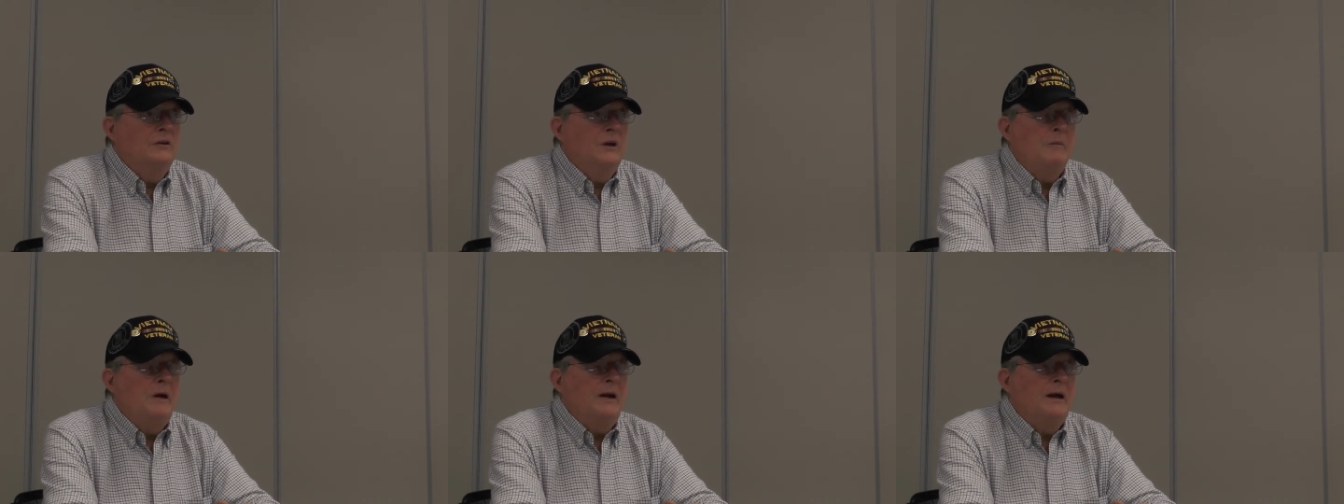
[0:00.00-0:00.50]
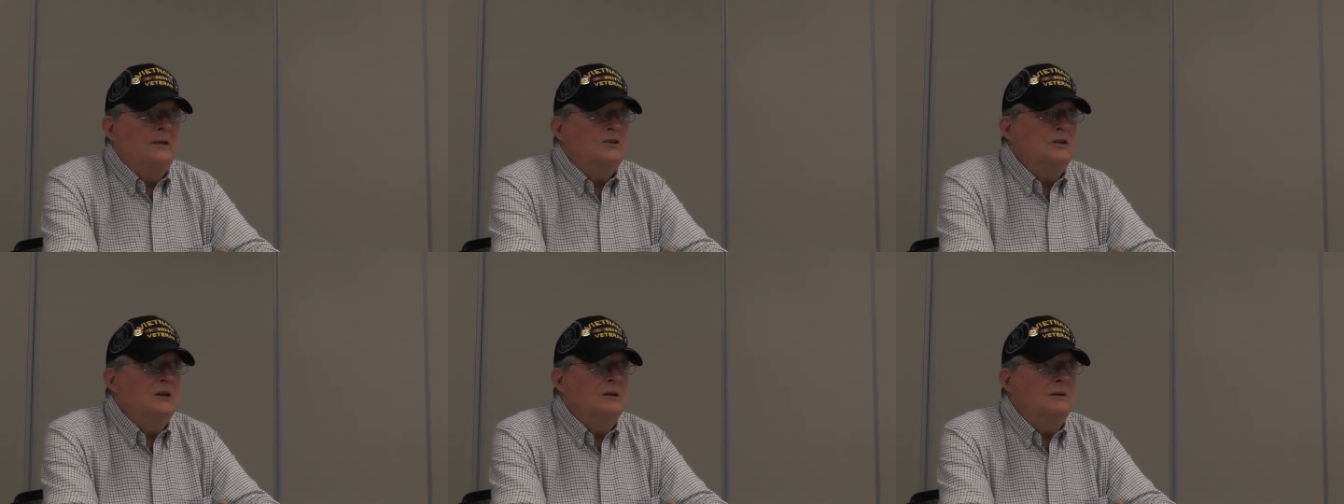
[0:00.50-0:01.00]
they may not
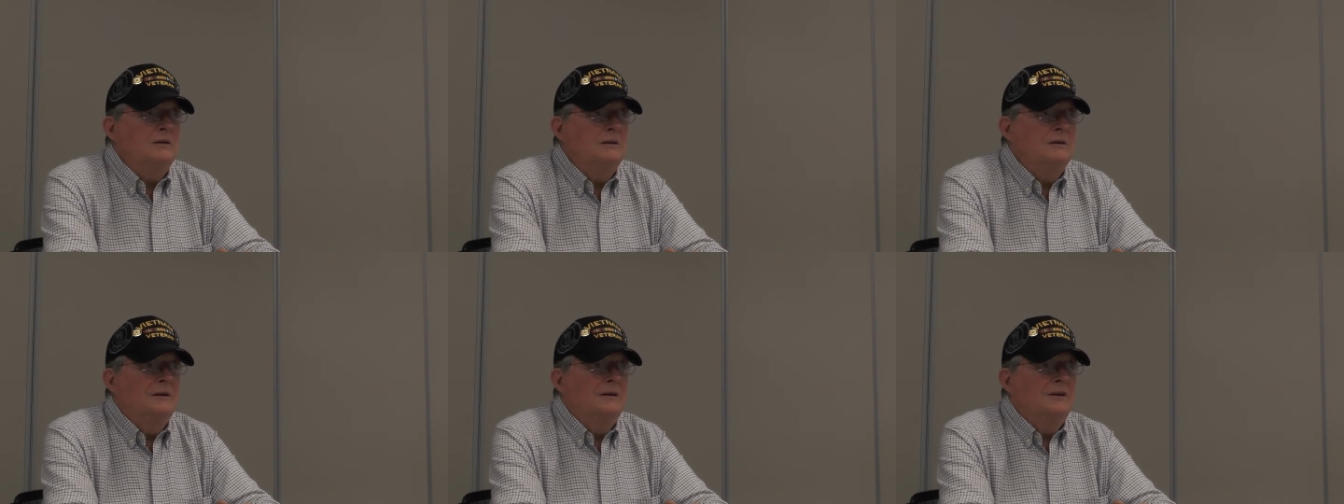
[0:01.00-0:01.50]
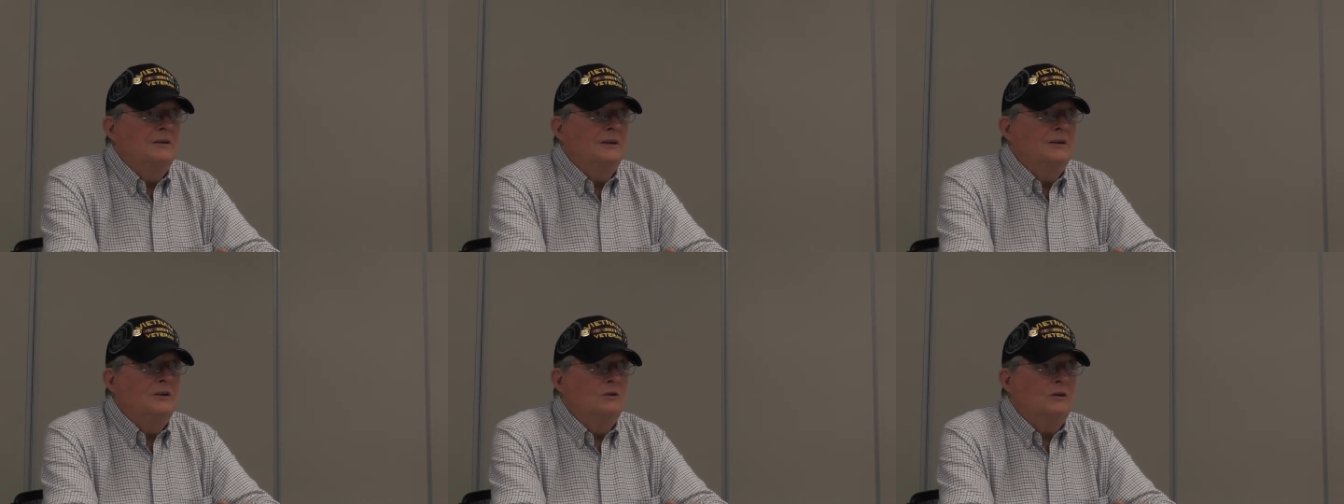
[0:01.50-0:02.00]
see you,
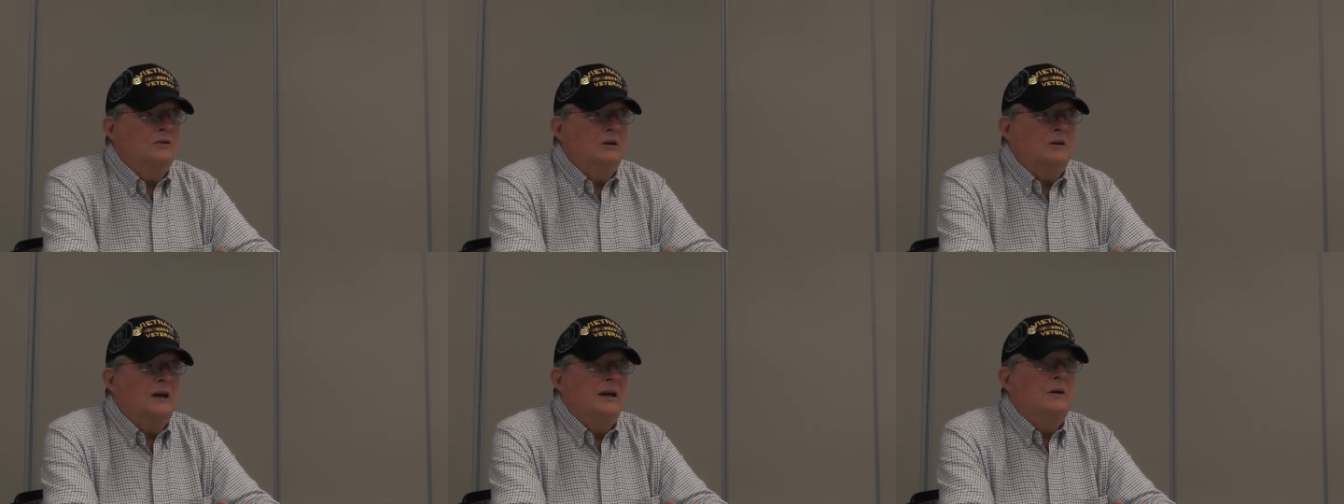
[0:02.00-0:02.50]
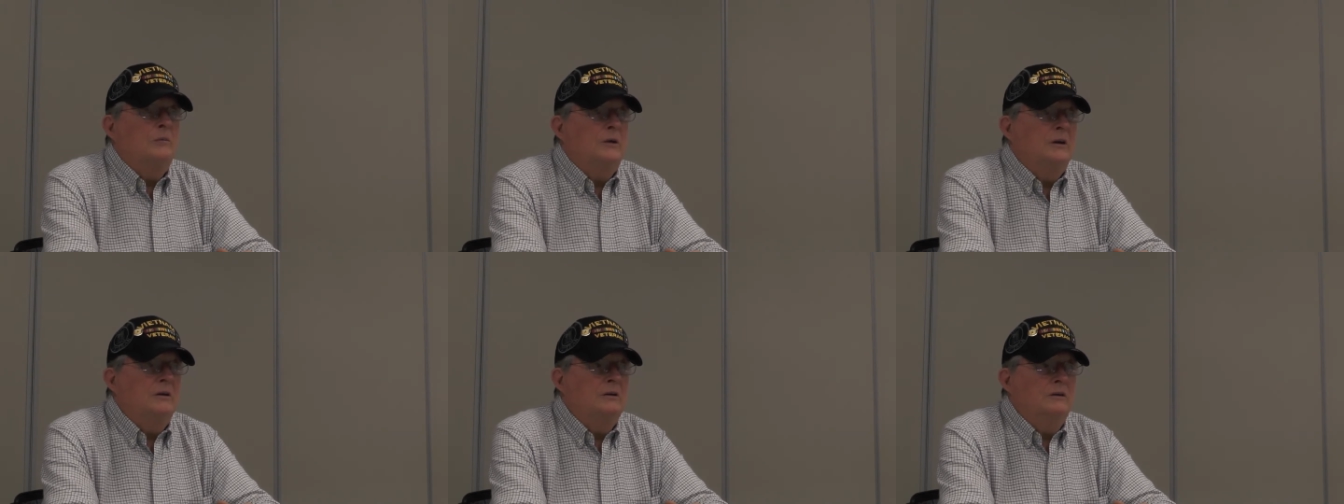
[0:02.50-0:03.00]
because the
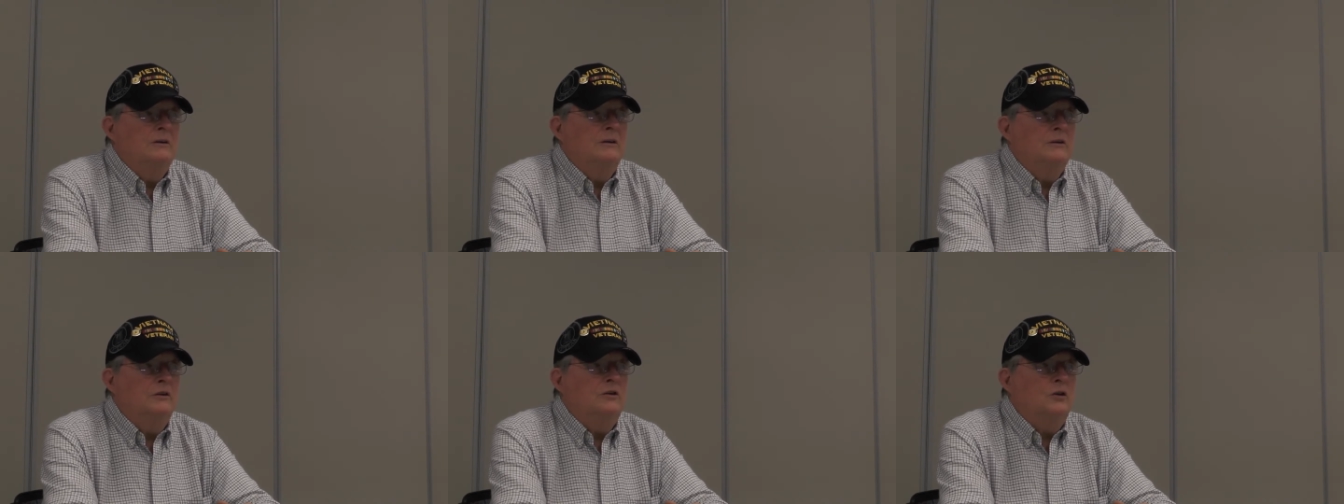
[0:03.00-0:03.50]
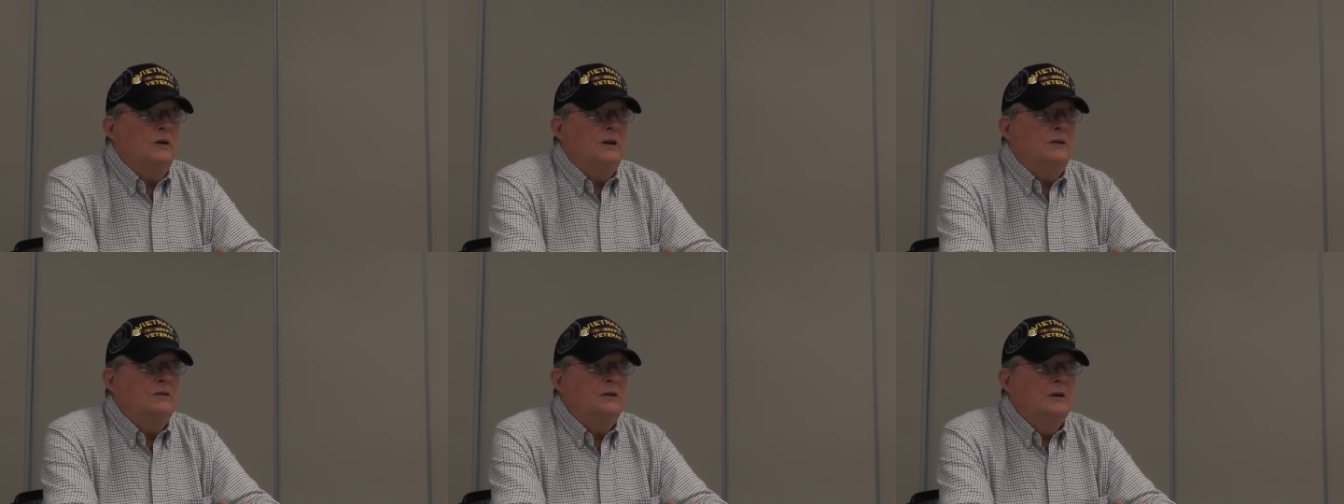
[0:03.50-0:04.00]
canopy and the
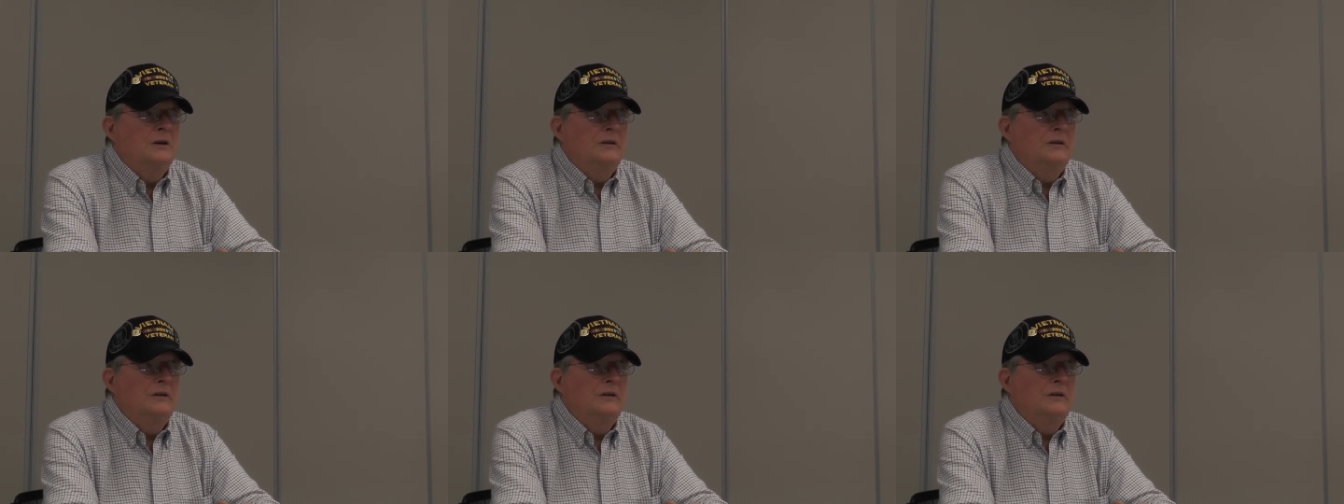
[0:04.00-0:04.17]
trees,